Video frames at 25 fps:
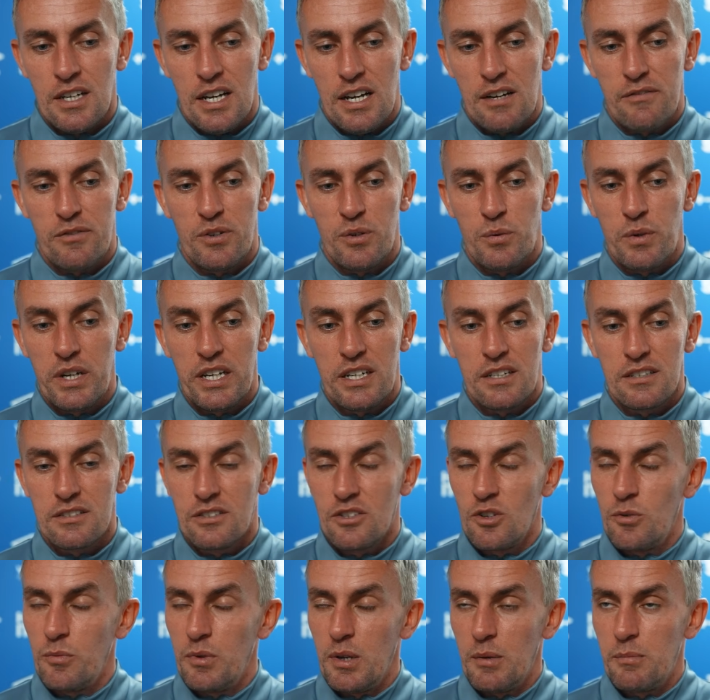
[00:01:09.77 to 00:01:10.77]
every week is
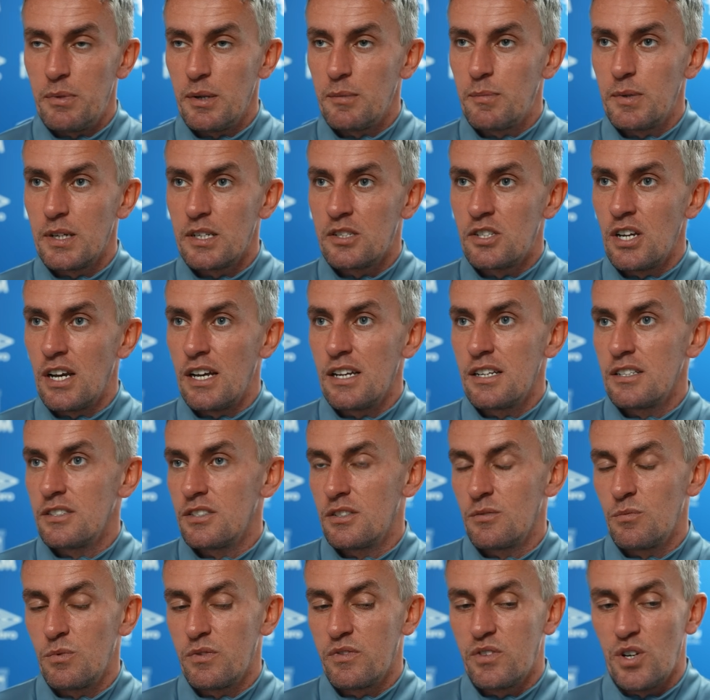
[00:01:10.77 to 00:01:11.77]
going to be a big, big
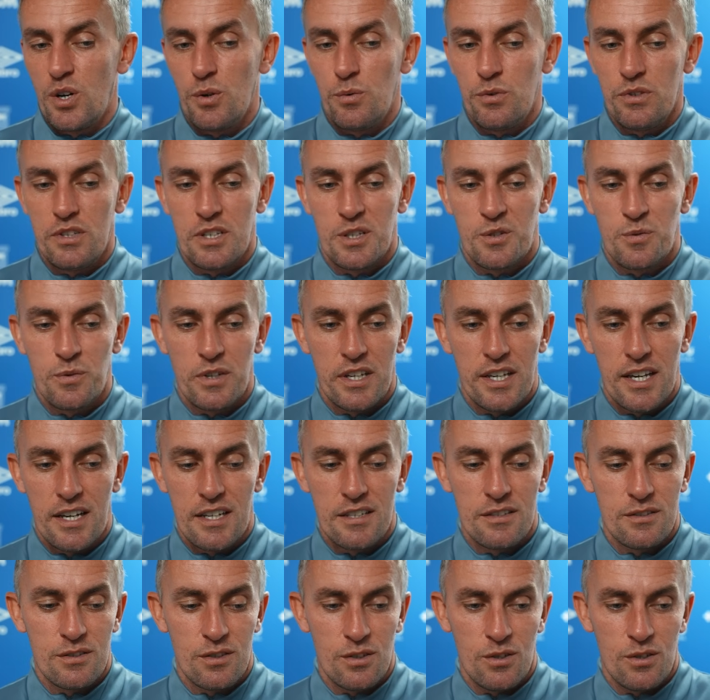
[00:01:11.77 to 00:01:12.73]
challenge. And we've got one this weekend.